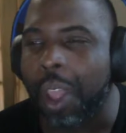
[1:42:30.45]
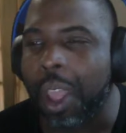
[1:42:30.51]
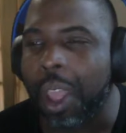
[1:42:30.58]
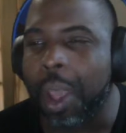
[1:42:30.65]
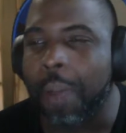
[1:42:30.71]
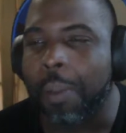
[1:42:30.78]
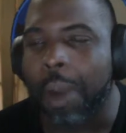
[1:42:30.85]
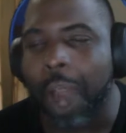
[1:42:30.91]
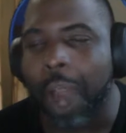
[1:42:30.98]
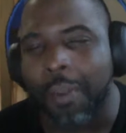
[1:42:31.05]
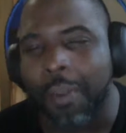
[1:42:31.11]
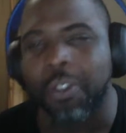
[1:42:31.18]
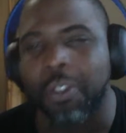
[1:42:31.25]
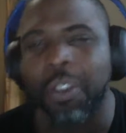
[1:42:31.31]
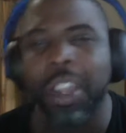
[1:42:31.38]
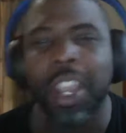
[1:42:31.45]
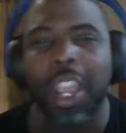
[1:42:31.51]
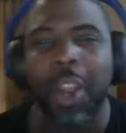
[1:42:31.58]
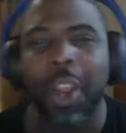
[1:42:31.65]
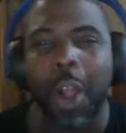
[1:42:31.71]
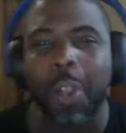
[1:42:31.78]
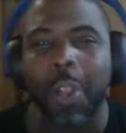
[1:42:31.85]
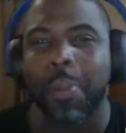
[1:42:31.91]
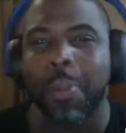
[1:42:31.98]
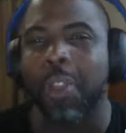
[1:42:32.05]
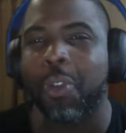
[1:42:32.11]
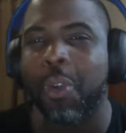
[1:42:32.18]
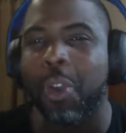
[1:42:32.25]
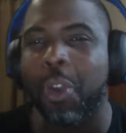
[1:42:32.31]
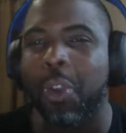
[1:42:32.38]
But obviously, it all depends
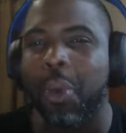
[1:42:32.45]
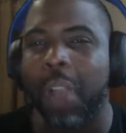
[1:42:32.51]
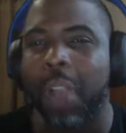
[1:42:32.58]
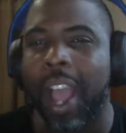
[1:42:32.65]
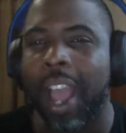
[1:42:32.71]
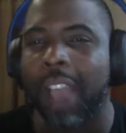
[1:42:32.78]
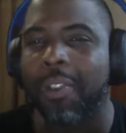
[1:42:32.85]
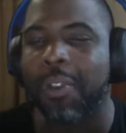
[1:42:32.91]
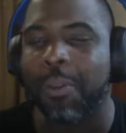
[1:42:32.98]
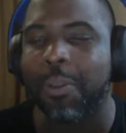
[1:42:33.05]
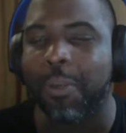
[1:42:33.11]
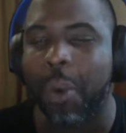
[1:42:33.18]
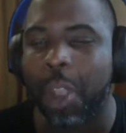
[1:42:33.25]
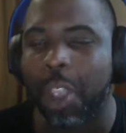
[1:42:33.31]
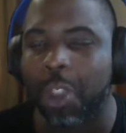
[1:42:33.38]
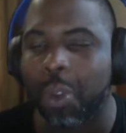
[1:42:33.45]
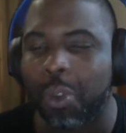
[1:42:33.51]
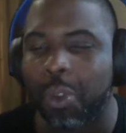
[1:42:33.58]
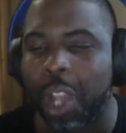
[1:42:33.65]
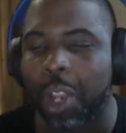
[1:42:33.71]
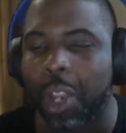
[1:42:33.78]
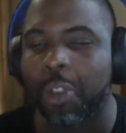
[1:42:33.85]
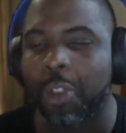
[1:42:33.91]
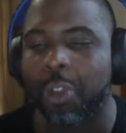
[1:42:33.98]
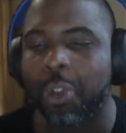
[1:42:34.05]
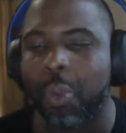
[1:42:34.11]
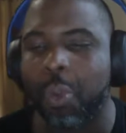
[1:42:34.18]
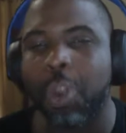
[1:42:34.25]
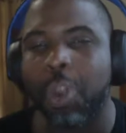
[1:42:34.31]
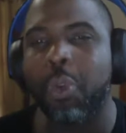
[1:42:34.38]
on you guys to vote, and you tell us
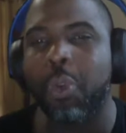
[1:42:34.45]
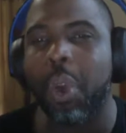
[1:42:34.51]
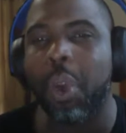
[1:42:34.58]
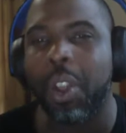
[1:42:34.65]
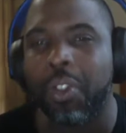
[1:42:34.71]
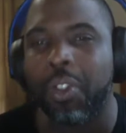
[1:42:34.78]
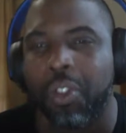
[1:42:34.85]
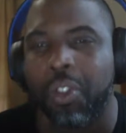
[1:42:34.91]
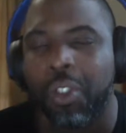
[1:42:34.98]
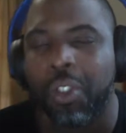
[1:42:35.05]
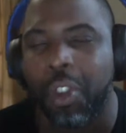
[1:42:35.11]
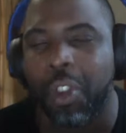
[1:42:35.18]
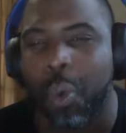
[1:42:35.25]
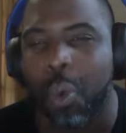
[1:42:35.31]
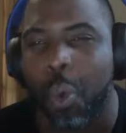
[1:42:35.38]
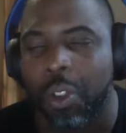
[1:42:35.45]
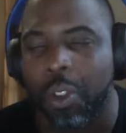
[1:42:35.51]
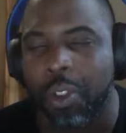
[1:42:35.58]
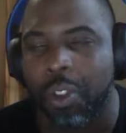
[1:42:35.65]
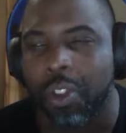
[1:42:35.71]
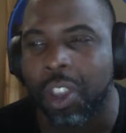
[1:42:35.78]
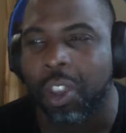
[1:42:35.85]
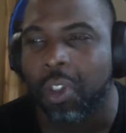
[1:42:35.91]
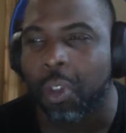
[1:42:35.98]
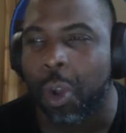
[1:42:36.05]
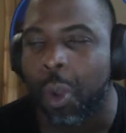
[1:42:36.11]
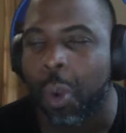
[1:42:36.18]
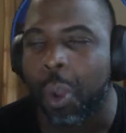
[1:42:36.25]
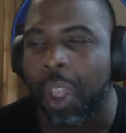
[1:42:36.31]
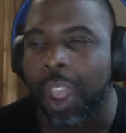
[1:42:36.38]
which ones you want to see.
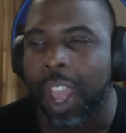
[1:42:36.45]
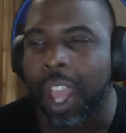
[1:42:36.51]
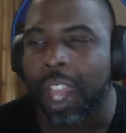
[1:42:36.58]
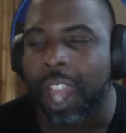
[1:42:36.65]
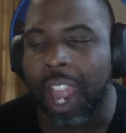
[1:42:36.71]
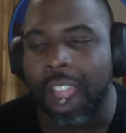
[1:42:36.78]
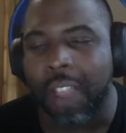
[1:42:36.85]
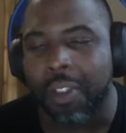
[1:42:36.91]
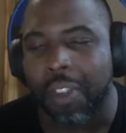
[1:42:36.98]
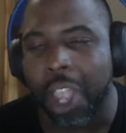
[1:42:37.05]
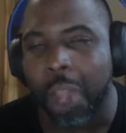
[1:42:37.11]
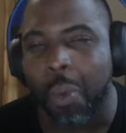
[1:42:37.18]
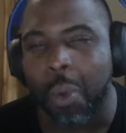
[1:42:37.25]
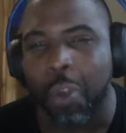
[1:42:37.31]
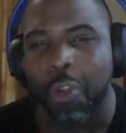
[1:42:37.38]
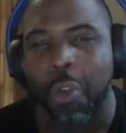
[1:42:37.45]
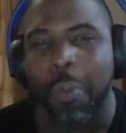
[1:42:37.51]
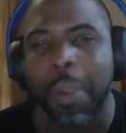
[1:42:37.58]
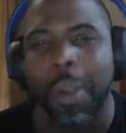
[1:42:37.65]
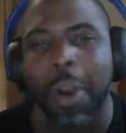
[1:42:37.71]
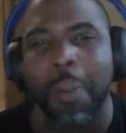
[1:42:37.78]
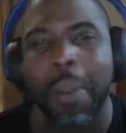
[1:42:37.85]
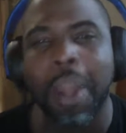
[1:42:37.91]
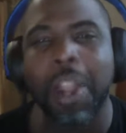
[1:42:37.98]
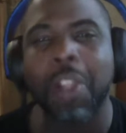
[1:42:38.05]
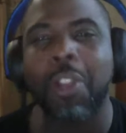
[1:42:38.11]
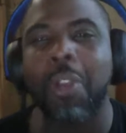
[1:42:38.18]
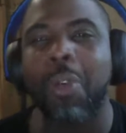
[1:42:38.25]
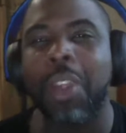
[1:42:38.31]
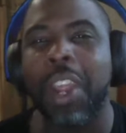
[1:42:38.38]
So, like I said, we'll do better about
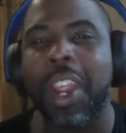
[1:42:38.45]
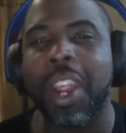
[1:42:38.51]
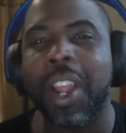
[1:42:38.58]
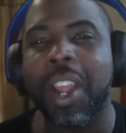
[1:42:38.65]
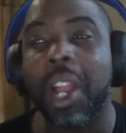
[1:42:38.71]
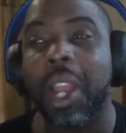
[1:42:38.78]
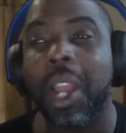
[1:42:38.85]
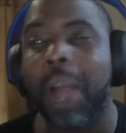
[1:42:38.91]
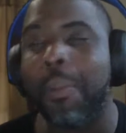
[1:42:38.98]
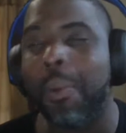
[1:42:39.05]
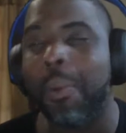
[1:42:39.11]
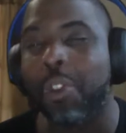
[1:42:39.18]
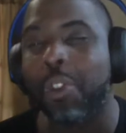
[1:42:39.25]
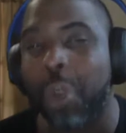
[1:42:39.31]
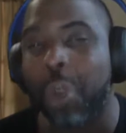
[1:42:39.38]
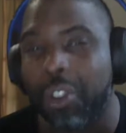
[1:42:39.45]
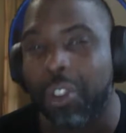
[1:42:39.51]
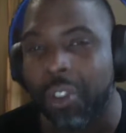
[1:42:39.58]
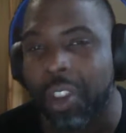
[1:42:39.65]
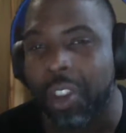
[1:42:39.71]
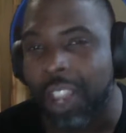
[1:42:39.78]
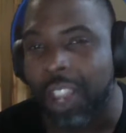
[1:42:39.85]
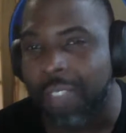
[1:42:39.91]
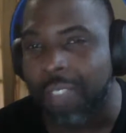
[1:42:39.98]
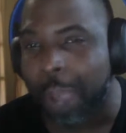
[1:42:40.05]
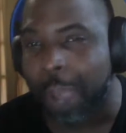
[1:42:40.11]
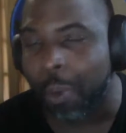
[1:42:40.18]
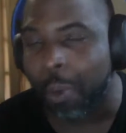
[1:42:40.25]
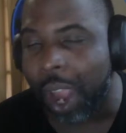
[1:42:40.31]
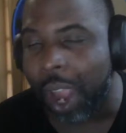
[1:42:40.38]
including a lot more choices the next time
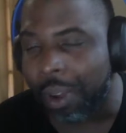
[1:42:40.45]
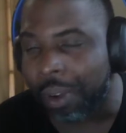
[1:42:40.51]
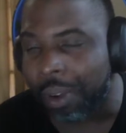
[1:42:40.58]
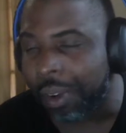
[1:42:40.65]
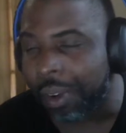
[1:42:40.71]
around.